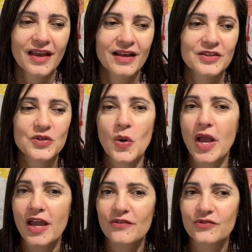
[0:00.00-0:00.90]
So
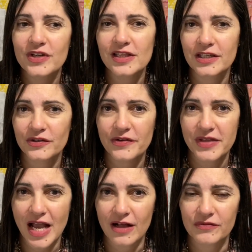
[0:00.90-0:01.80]
every letter of the
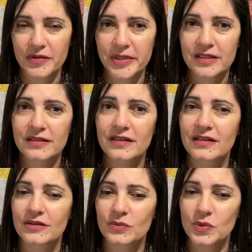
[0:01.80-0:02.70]
alphabet
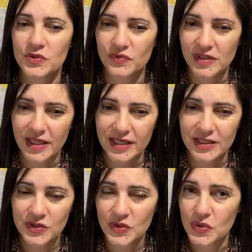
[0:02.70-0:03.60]
was related
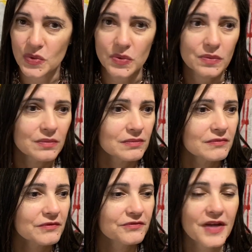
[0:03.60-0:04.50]
to
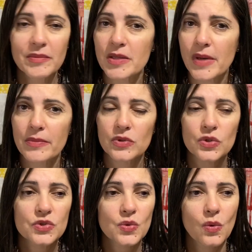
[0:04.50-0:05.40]
family
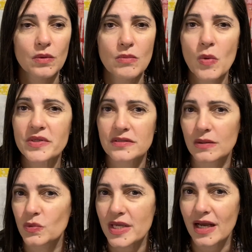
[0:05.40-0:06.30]
members or moments that
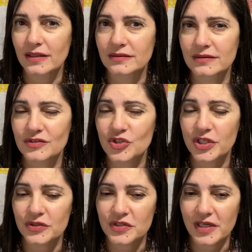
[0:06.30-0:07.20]
we had
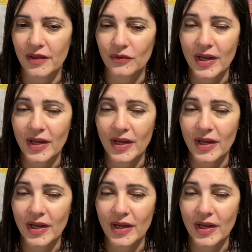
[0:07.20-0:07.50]
shared together.